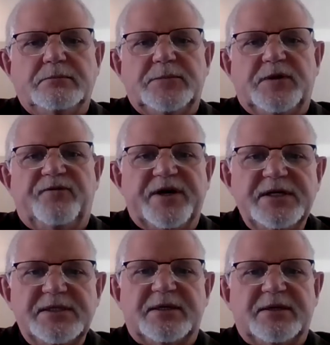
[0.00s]

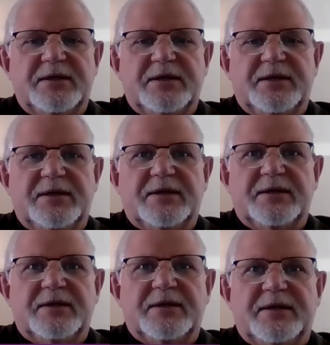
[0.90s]
First,
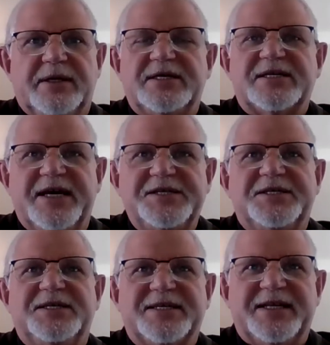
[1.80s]

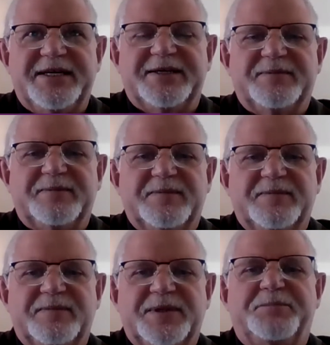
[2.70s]
legislation is clear,
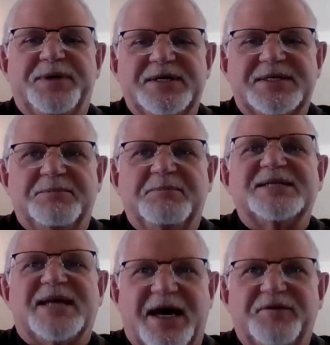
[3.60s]
the person
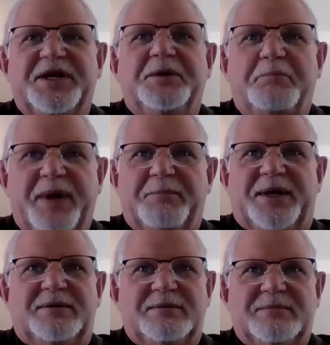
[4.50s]
must have an
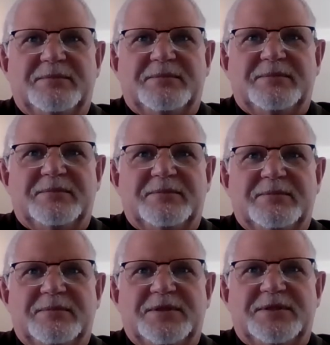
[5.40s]
impairment.
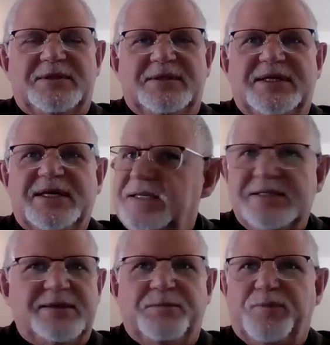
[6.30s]
That is
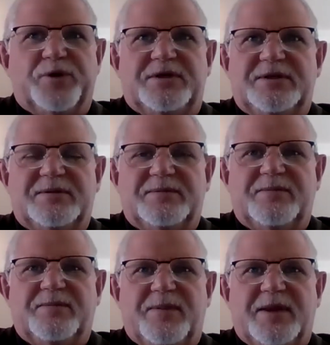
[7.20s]
important.
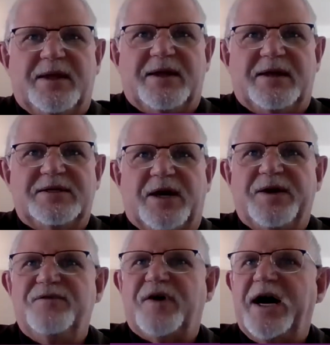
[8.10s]
So
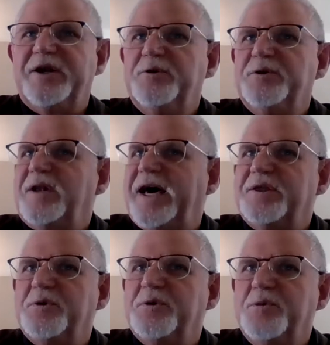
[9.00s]
if I do not like
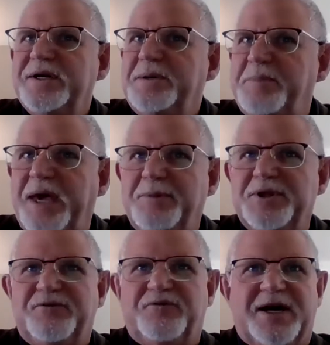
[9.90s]
the word impairment,
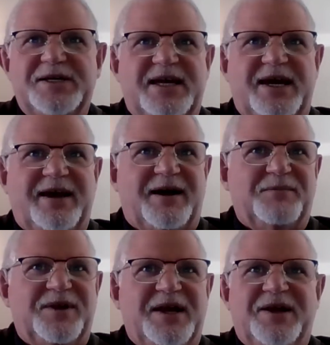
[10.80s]
if I say
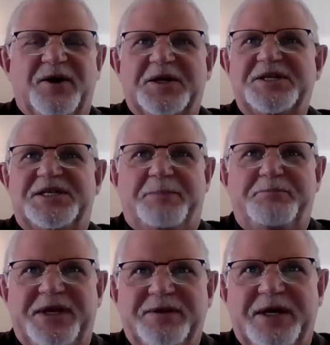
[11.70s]
I'm not
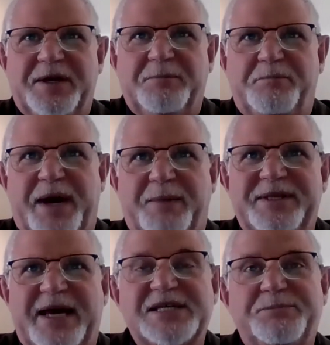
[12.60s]
accepting the
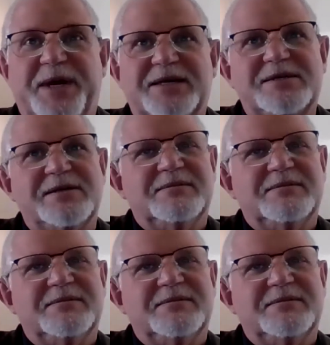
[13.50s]
impairment aspects,